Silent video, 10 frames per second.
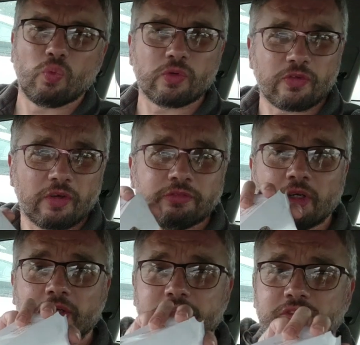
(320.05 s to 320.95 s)
was I
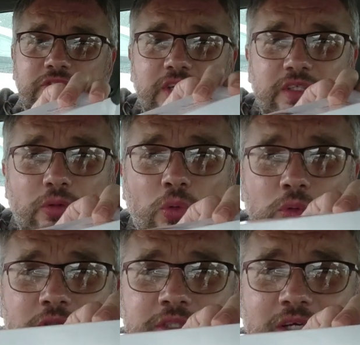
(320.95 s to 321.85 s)
right to take
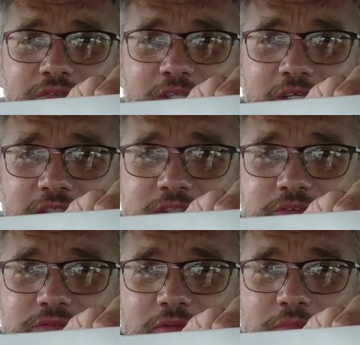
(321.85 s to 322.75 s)
all the Jaffa
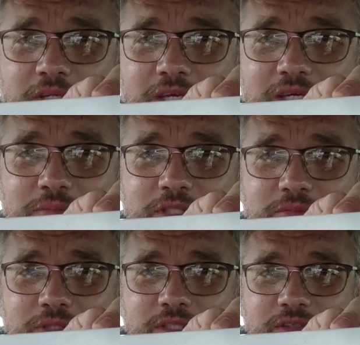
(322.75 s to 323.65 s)
cakes from my
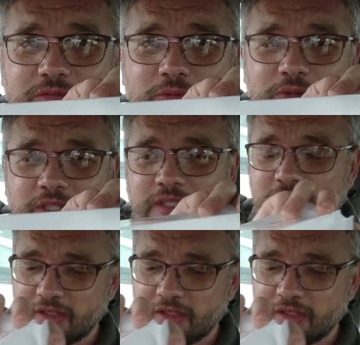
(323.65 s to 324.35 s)
Airbnb this morning?